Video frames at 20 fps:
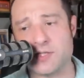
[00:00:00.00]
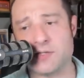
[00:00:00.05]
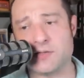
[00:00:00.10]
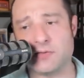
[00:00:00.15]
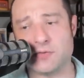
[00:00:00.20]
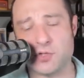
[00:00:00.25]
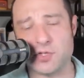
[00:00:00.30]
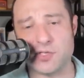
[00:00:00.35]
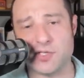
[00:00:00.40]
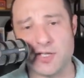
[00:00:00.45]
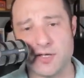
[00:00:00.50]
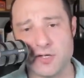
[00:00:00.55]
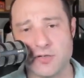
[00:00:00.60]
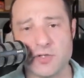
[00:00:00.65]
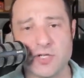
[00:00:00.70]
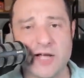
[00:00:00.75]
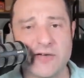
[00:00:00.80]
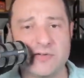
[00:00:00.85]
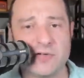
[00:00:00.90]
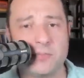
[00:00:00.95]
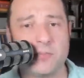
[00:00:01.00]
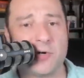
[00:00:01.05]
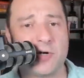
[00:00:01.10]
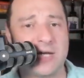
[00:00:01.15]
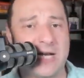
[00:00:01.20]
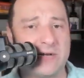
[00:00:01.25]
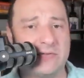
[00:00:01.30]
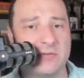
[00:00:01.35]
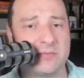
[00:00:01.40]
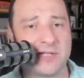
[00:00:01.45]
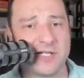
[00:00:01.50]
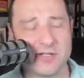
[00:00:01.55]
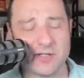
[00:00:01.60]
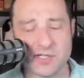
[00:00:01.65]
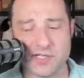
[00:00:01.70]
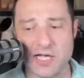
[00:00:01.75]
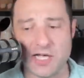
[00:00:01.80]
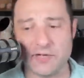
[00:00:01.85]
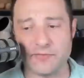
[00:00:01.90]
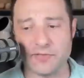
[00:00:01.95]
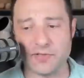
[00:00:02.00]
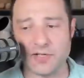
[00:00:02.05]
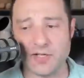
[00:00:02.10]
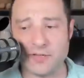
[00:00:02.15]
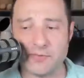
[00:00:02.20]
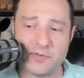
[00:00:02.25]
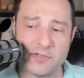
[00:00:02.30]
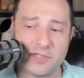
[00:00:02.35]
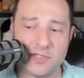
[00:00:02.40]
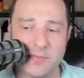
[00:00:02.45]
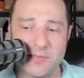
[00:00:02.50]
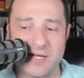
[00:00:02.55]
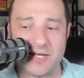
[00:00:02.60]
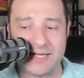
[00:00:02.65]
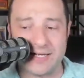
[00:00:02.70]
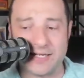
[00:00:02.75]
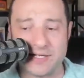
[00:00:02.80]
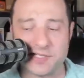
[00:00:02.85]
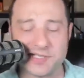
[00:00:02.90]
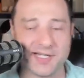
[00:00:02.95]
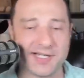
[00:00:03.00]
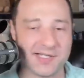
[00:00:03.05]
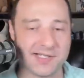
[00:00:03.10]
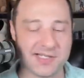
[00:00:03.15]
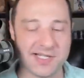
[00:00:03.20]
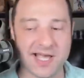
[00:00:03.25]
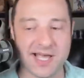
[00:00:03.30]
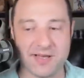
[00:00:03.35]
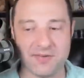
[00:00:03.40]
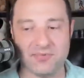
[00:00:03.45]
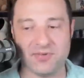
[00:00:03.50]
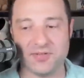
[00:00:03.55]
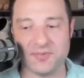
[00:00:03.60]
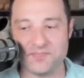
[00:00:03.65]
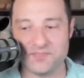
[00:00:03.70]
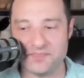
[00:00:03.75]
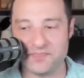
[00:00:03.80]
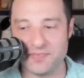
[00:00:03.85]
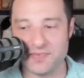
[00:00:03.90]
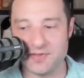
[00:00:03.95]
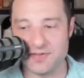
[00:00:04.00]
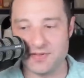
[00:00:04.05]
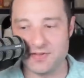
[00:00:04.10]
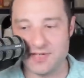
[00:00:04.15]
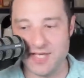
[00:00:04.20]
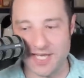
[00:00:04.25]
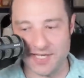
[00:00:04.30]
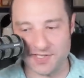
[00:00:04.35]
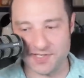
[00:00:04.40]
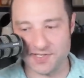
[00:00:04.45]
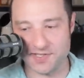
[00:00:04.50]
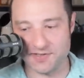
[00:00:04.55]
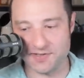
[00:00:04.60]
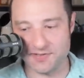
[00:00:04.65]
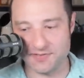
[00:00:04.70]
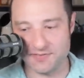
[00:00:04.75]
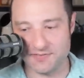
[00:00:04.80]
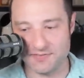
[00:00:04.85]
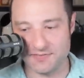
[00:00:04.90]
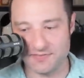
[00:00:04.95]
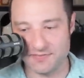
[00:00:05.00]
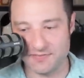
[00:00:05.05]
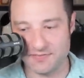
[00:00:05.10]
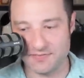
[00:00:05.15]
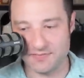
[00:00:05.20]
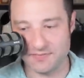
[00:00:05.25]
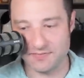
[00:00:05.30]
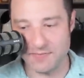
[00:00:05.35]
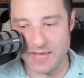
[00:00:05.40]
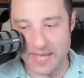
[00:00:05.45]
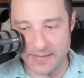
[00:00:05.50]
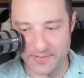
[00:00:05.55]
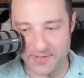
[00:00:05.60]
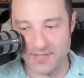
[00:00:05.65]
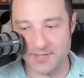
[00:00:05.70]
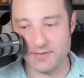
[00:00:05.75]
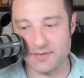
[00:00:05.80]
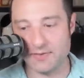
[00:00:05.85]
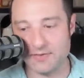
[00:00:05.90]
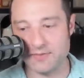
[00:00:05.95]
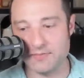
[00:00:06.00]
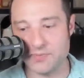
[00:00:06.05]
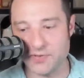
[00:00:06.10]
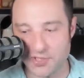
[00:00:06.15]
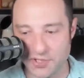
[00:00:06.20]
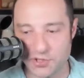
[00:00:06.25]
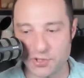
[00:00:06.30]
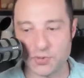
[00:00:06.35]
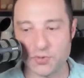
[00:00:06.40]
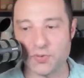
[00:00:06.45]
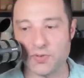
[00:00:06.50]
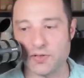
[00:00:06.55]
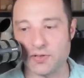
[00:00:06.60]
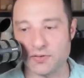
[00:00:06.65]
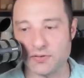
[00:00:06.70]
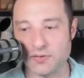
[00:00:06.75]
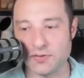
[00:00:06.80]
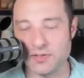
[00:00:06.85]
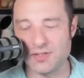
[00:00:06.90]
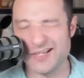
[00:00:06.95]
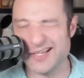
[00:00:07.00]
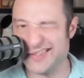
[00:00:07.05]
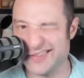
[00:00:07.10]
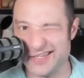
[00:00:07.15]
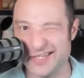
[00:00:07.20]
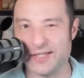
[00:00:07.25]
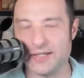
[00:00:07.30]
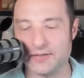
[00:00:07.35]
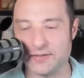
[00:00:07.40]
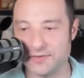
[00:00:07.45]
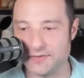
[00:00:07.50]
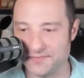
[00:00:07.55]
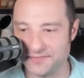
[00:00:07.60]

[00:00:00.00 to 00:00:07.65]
So she's saying you're driving to Port Canaveral by yourself, and then I'm gonna come back and get us the next day. But yes, maybe, pretty sure, I think.